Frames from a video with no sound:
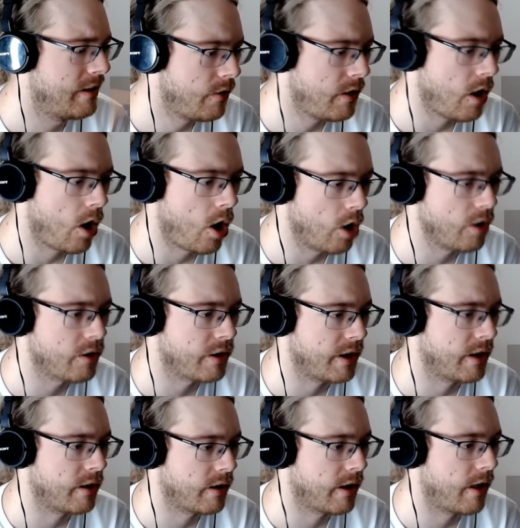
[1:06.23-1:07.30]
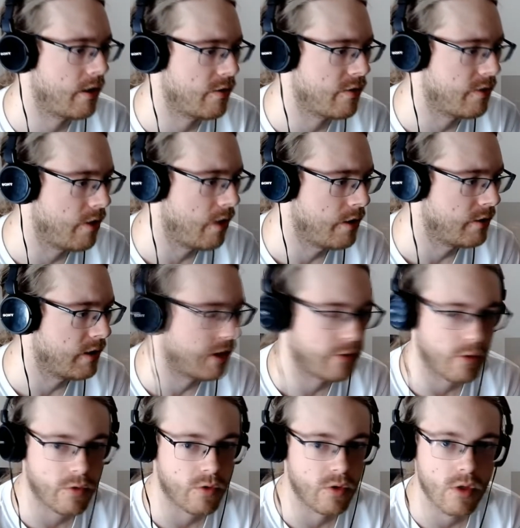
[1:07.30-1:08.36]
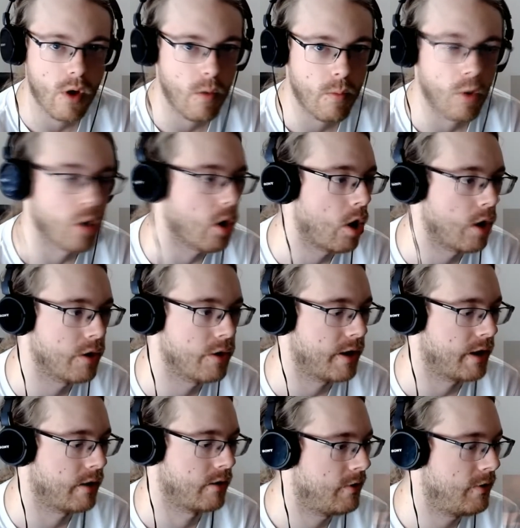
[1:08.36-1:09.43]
The hardening is done, like there's no more hardening.